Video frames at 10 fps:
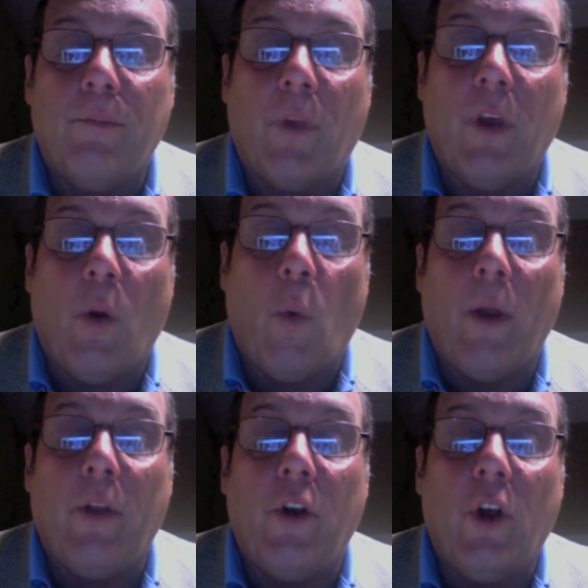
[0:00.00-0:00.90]

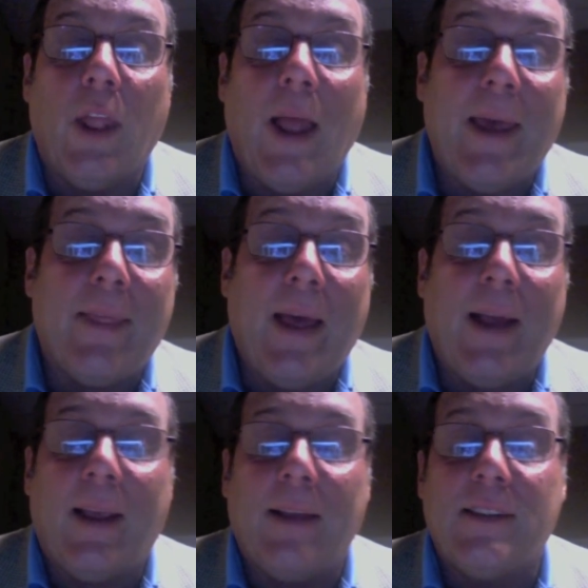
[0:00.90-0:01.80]
whether you like
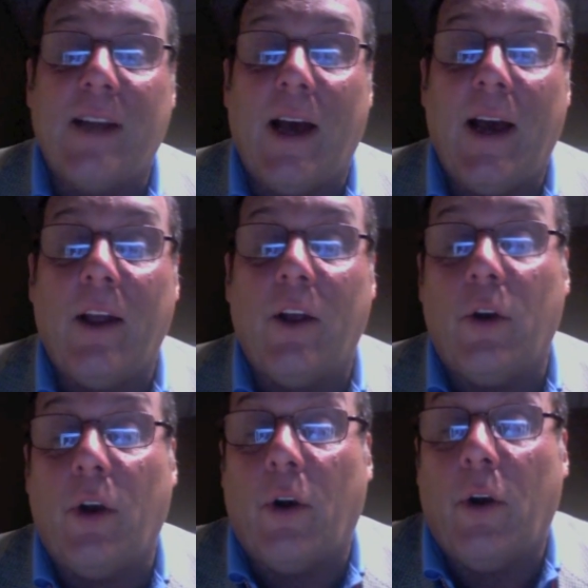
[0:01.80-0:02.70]
that style
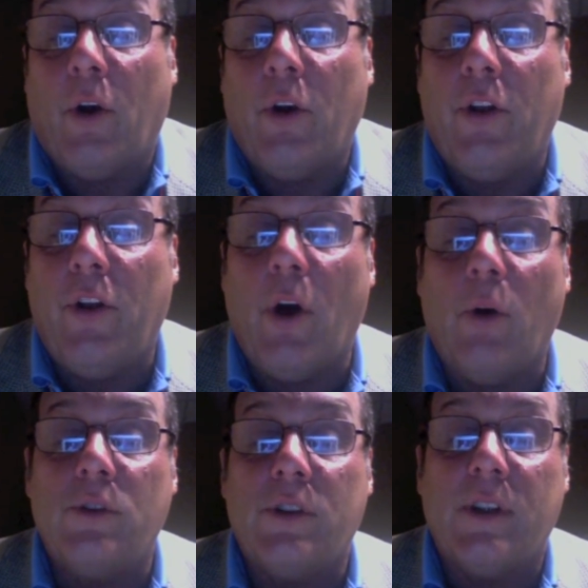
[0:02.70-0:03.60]
or you
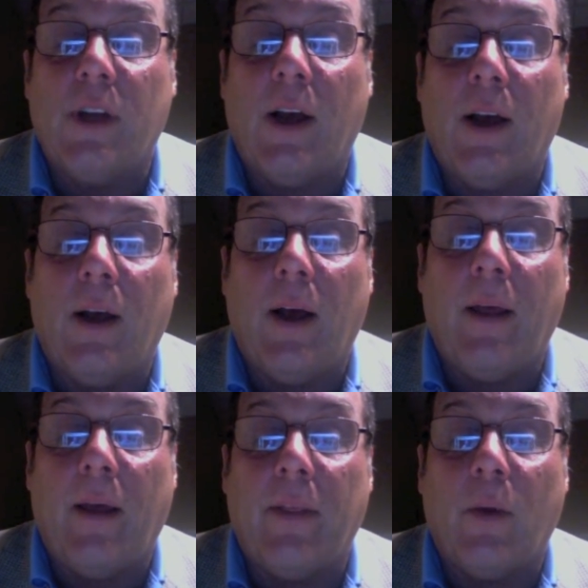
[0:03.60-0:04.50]
don't,
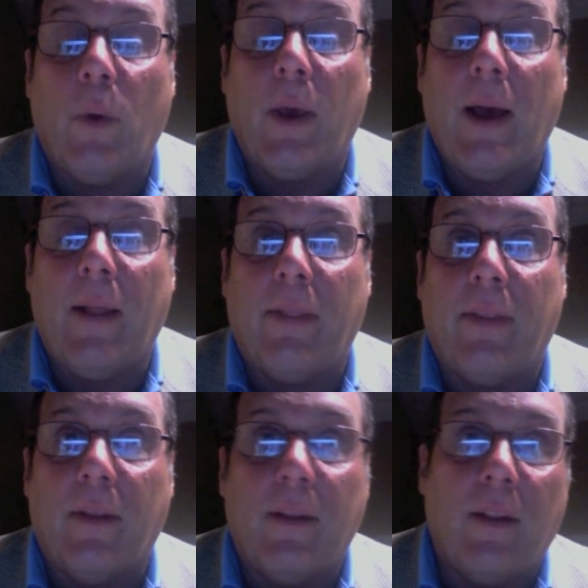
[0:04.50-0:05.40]
I think we got
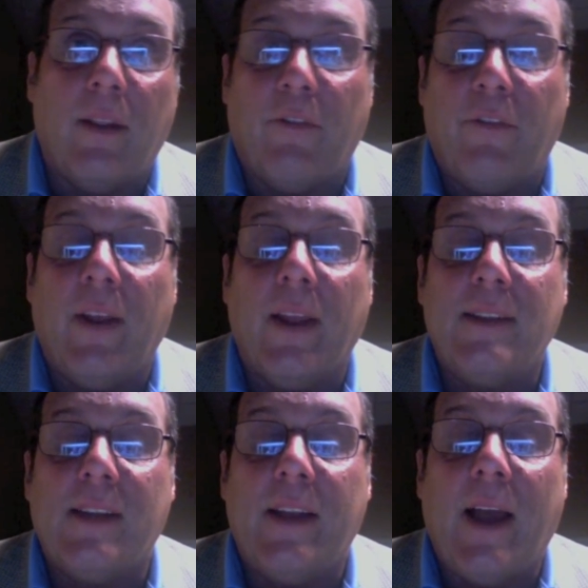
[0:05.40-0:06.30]
the feeling
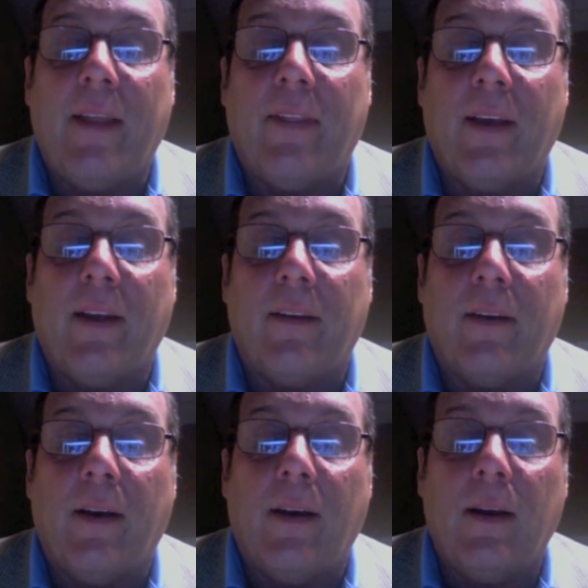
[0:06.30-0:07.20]
tonight that
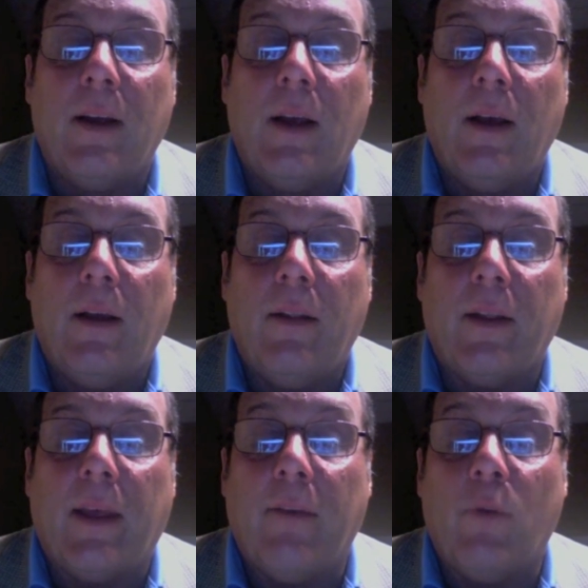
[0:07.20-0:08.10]
that
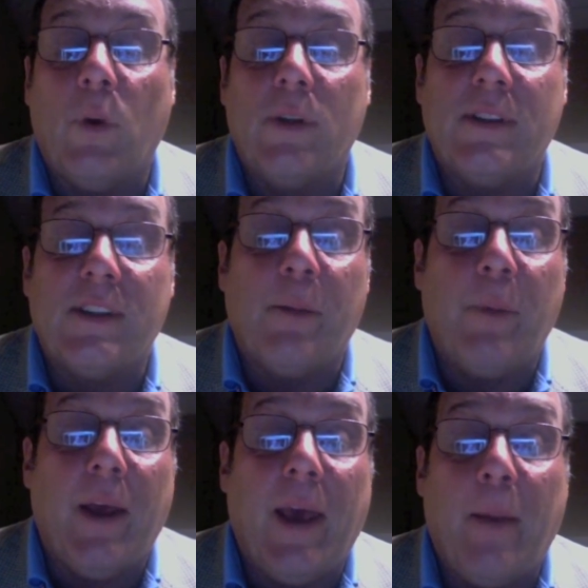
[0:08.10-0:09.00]
Kevin Wilson's going to be
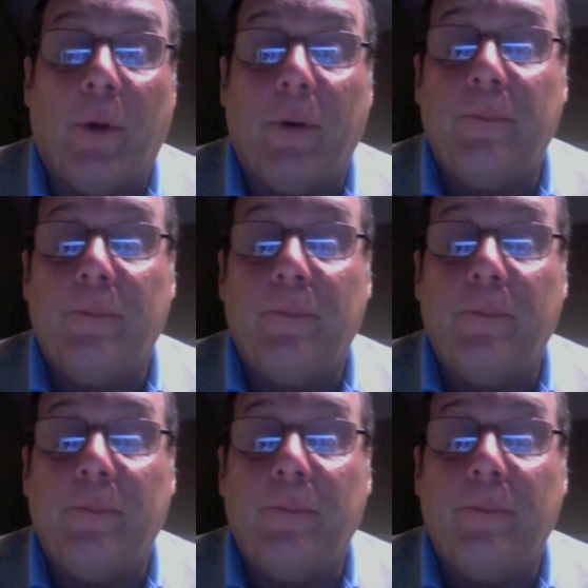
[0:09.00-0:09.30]
a gambler.